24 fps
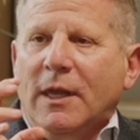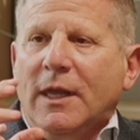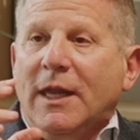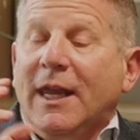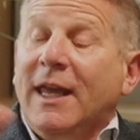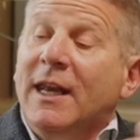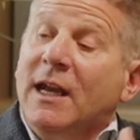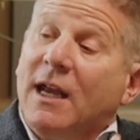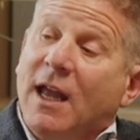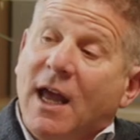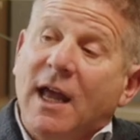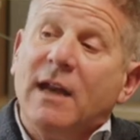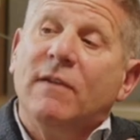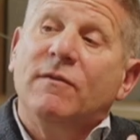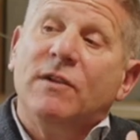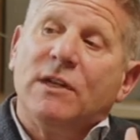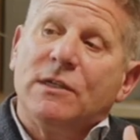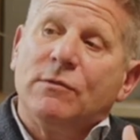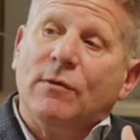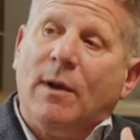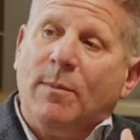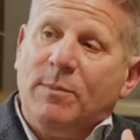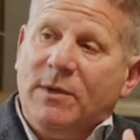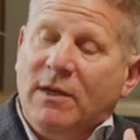in a kind of
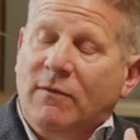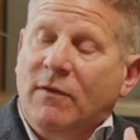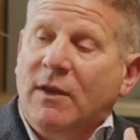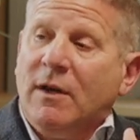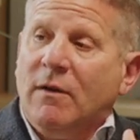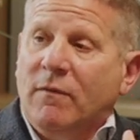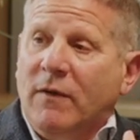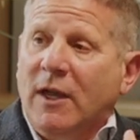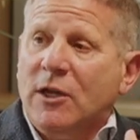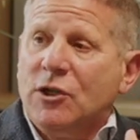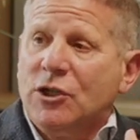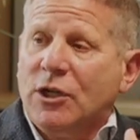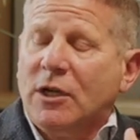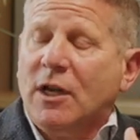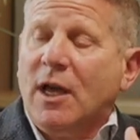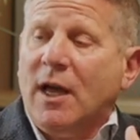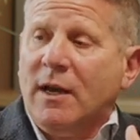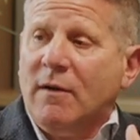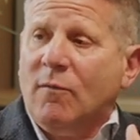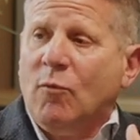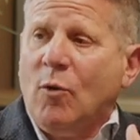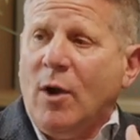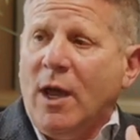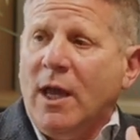disruptive innovation
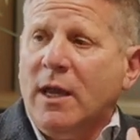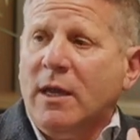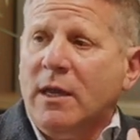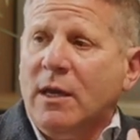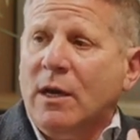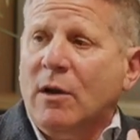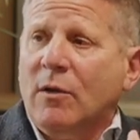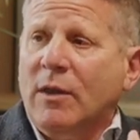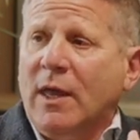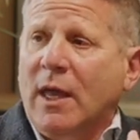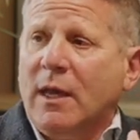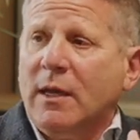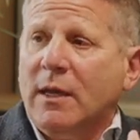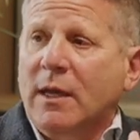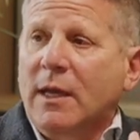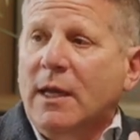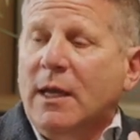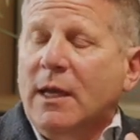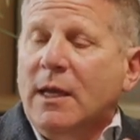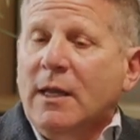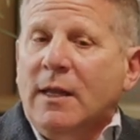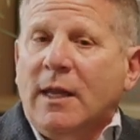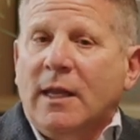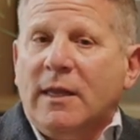kind of way,
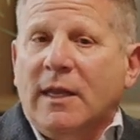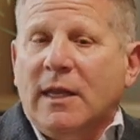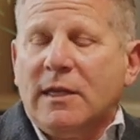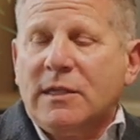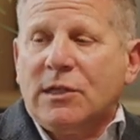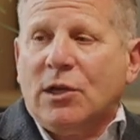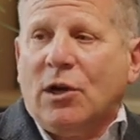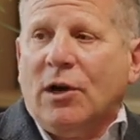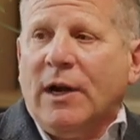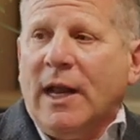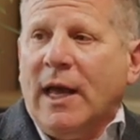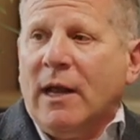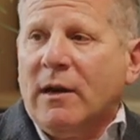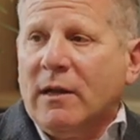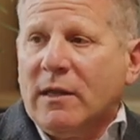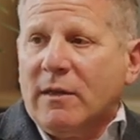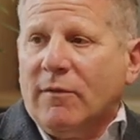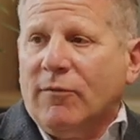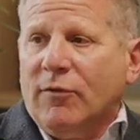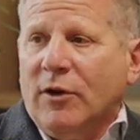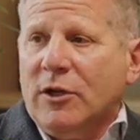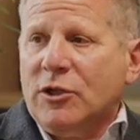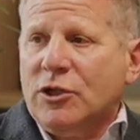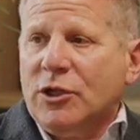that they start out at
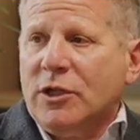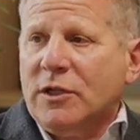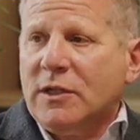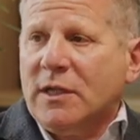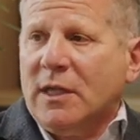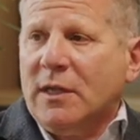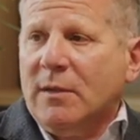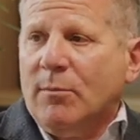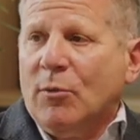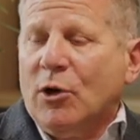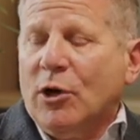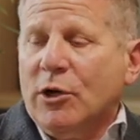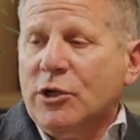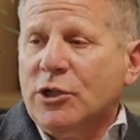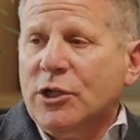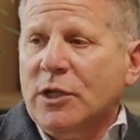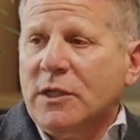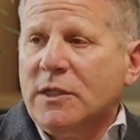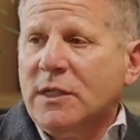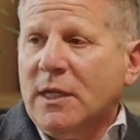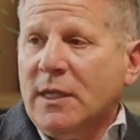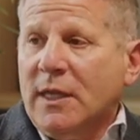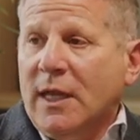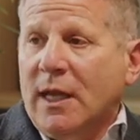the fringes and the
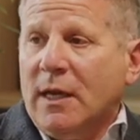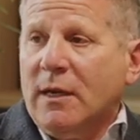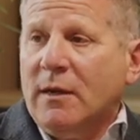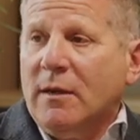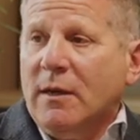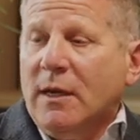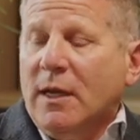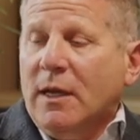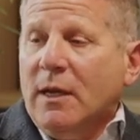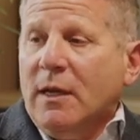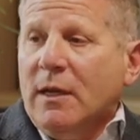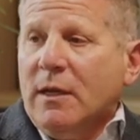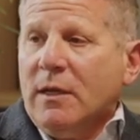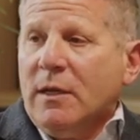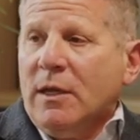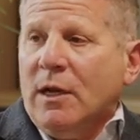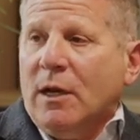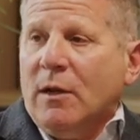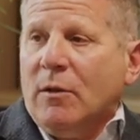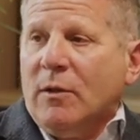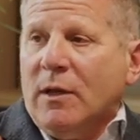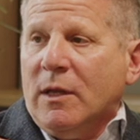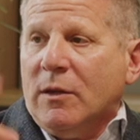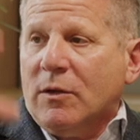margins, and then
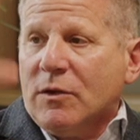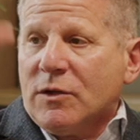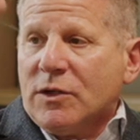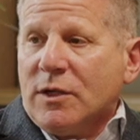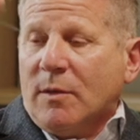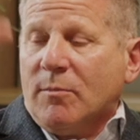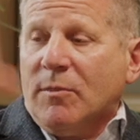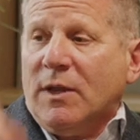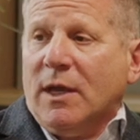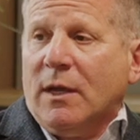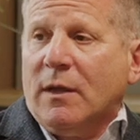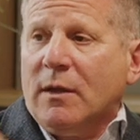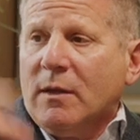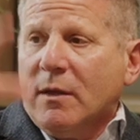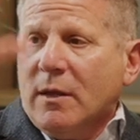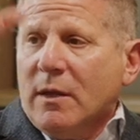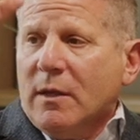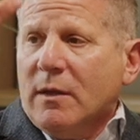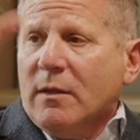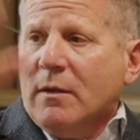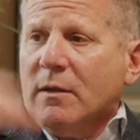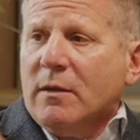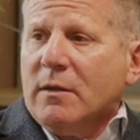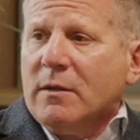either something
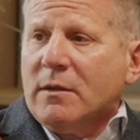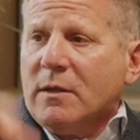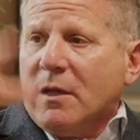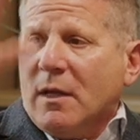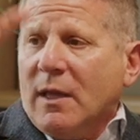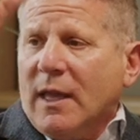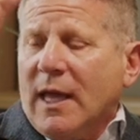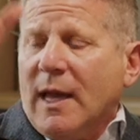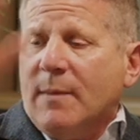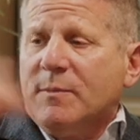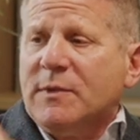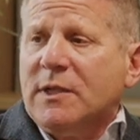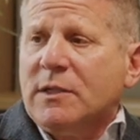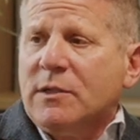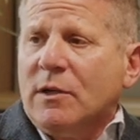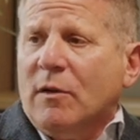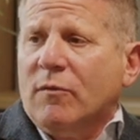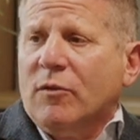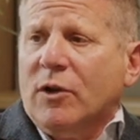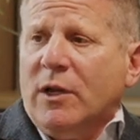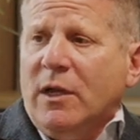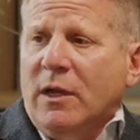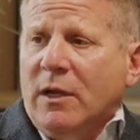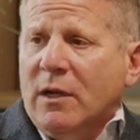collapses
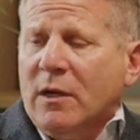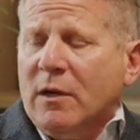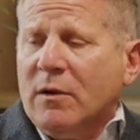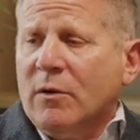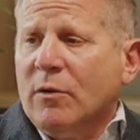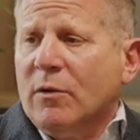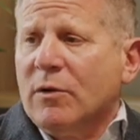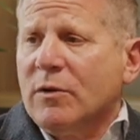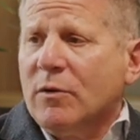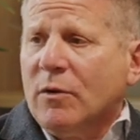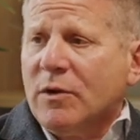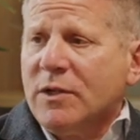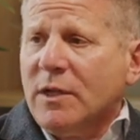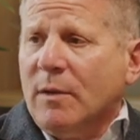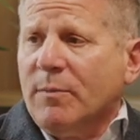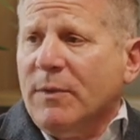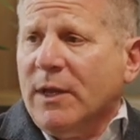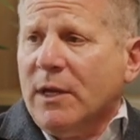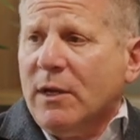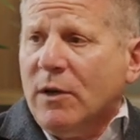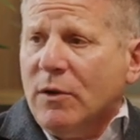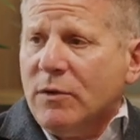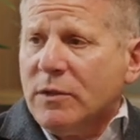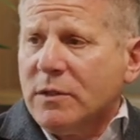over here or
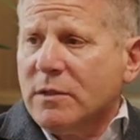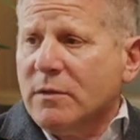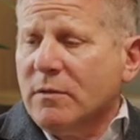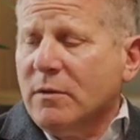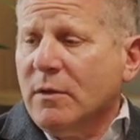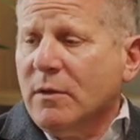something goes